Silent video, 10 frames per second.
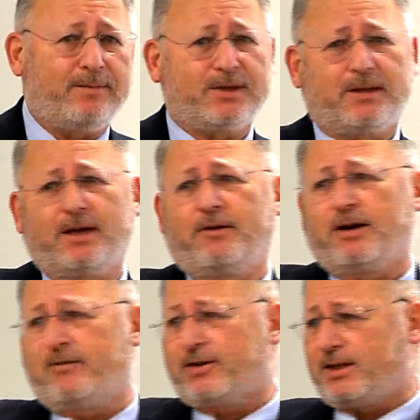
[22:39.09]
so they're going
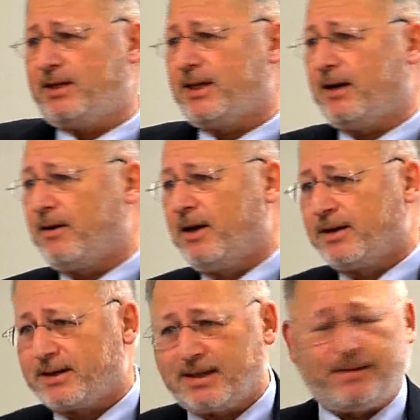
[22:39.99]
overseas now
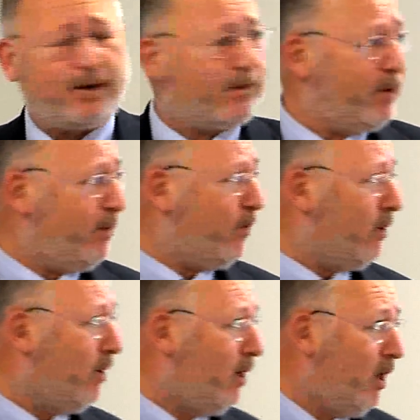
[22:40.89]
to slam other people.